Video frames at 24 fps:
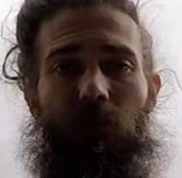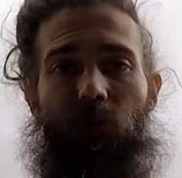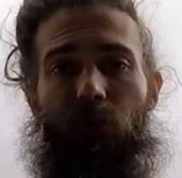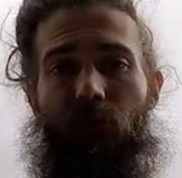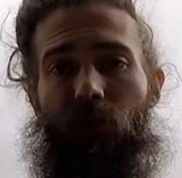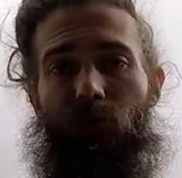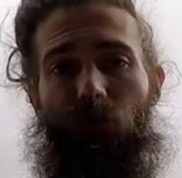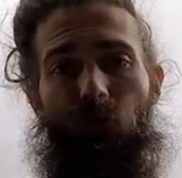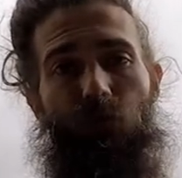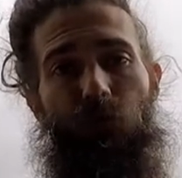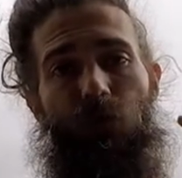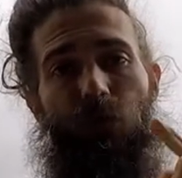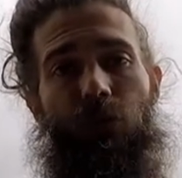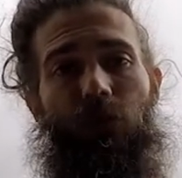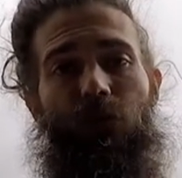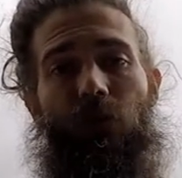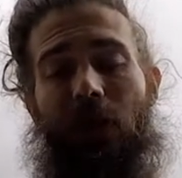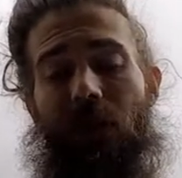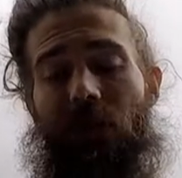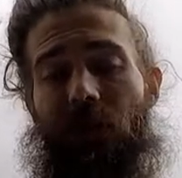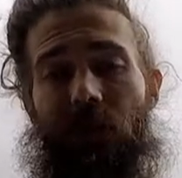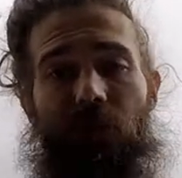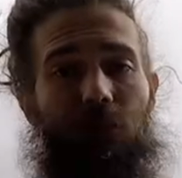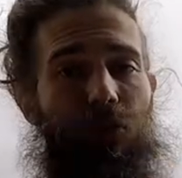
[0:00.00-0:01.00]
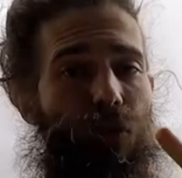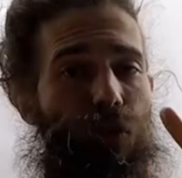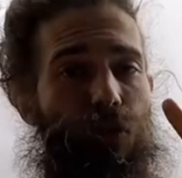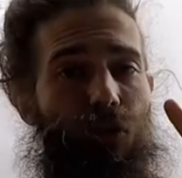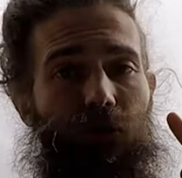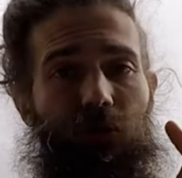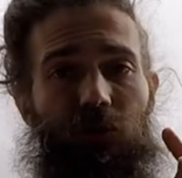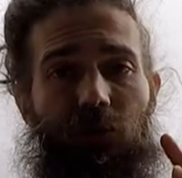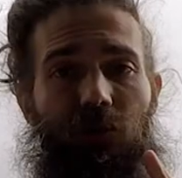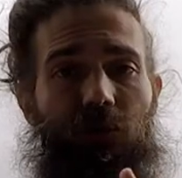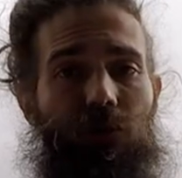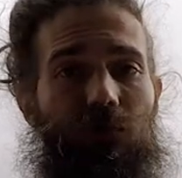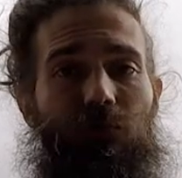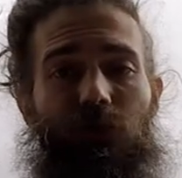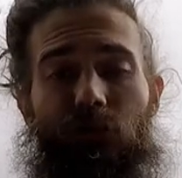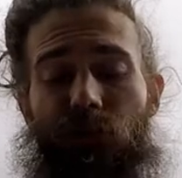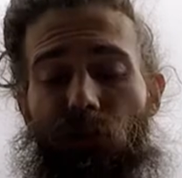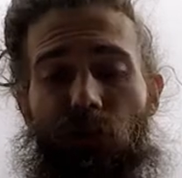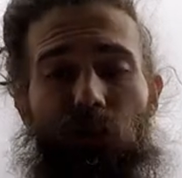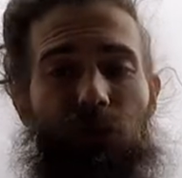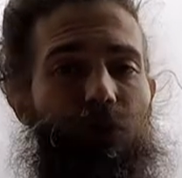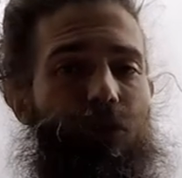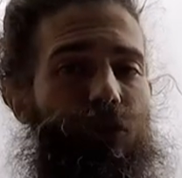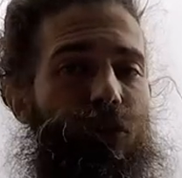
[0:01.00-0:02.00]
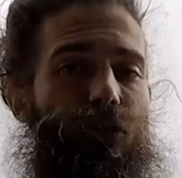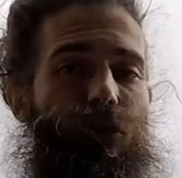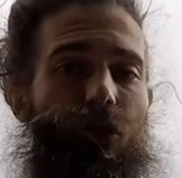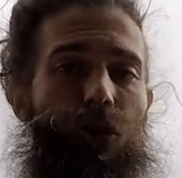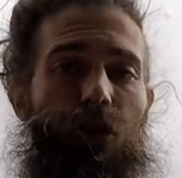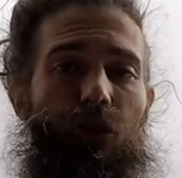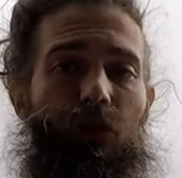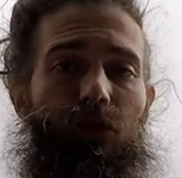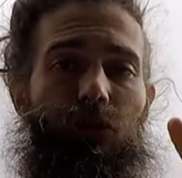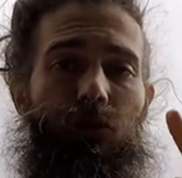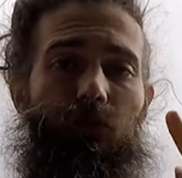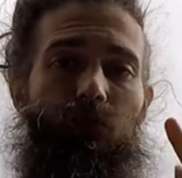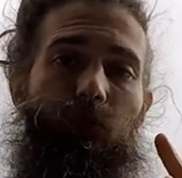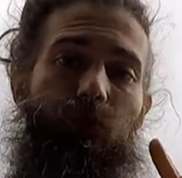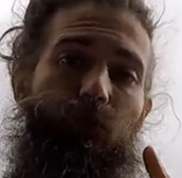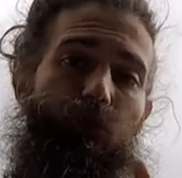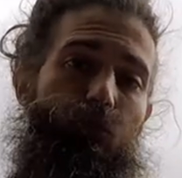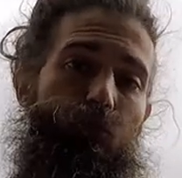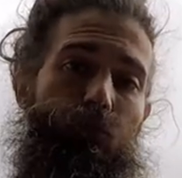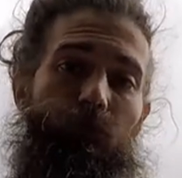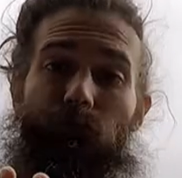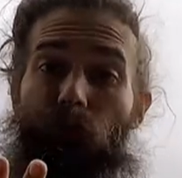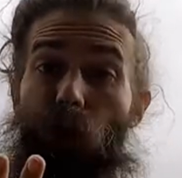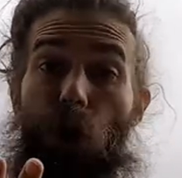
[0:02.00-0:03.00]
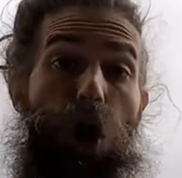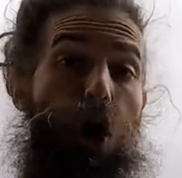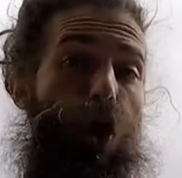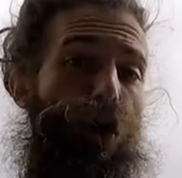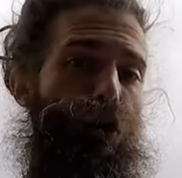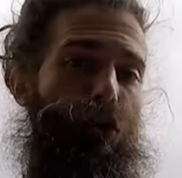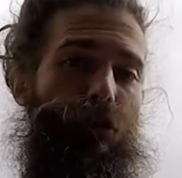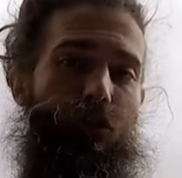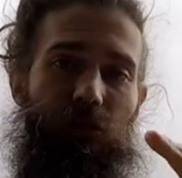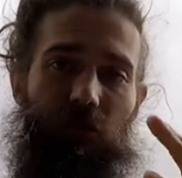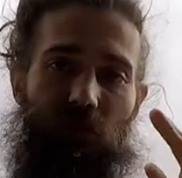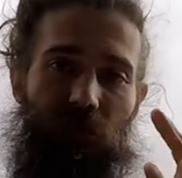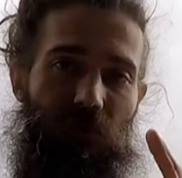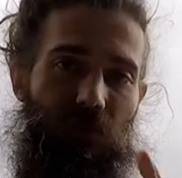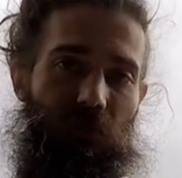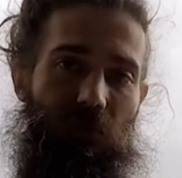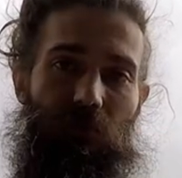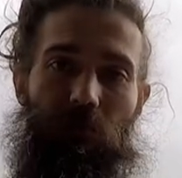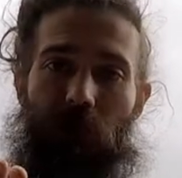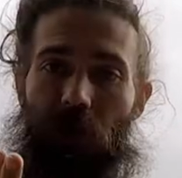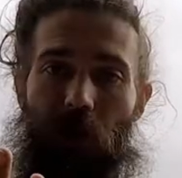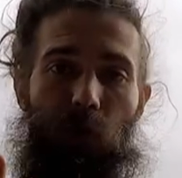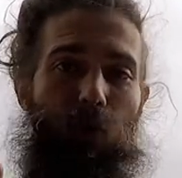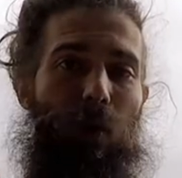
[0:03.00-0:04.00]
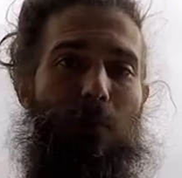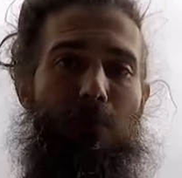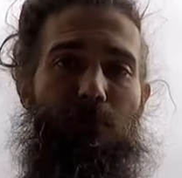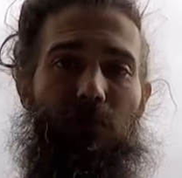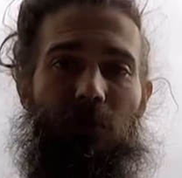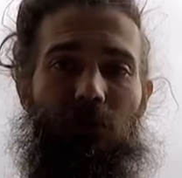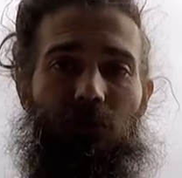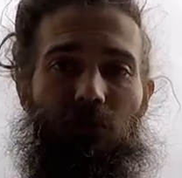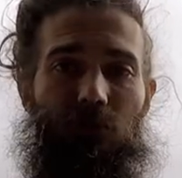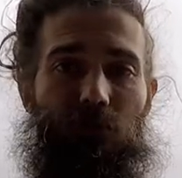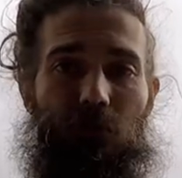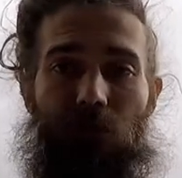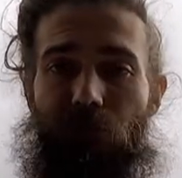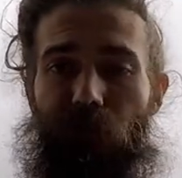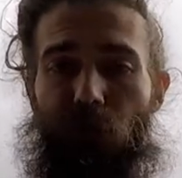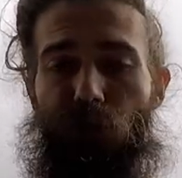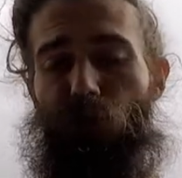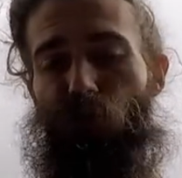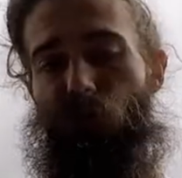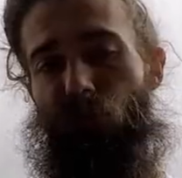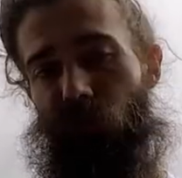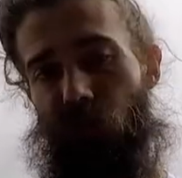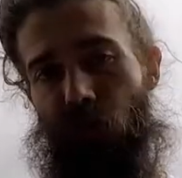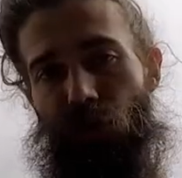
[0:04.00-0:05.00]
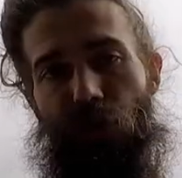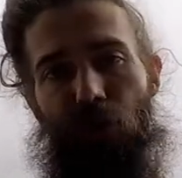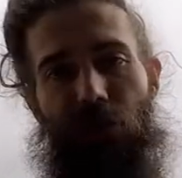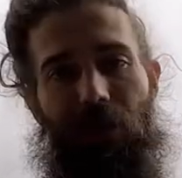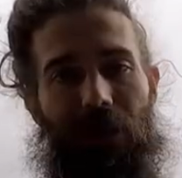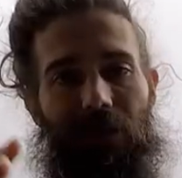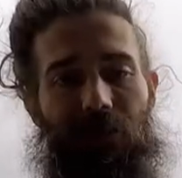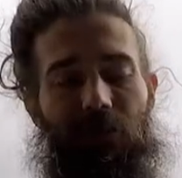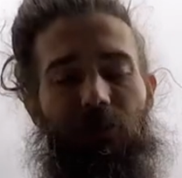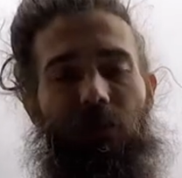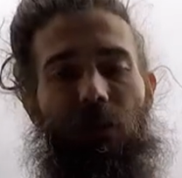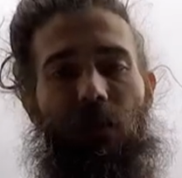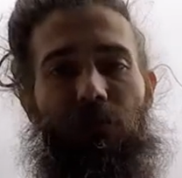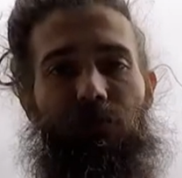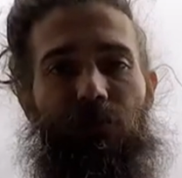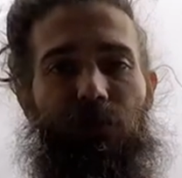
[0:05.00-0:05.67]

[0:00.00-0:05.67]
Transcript: We'll do more training talks, physiology talks, we'll do vlogs and equipment reviews and all that stuff.